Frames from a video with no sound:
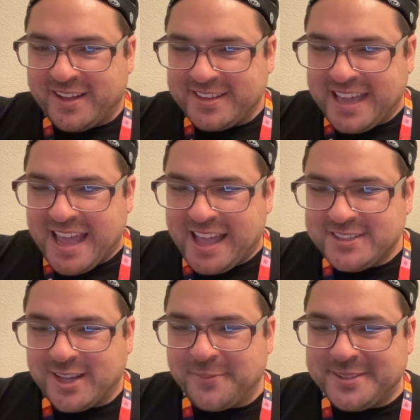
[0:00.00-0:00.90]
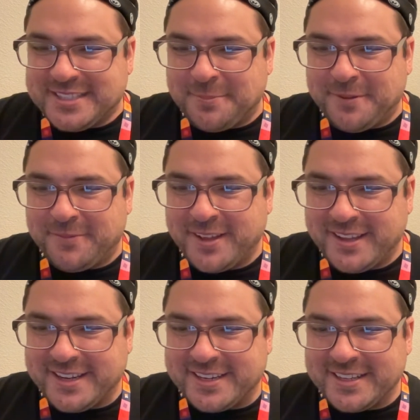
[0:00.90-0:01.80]
Yeah, Thomas, that'd be
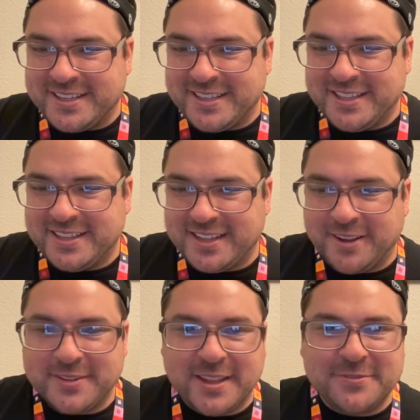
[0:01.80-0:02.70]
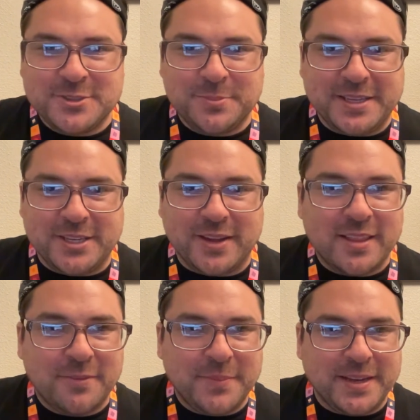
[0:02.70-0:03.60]
fun. I would love to meet you. I
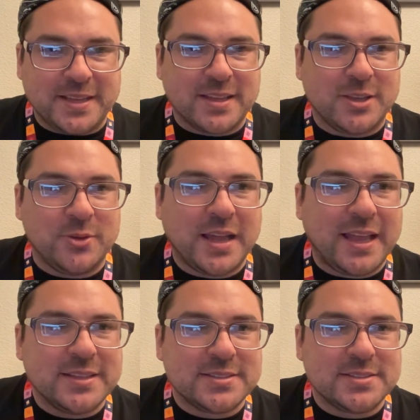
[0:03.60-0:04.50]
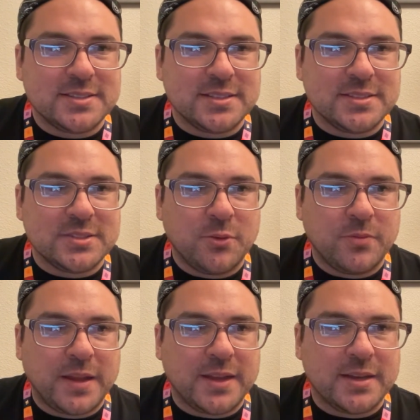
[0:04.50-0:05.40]
love meeting you guys. It's so
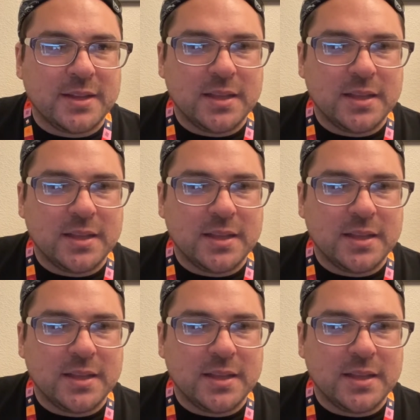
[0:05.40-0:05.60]
fun.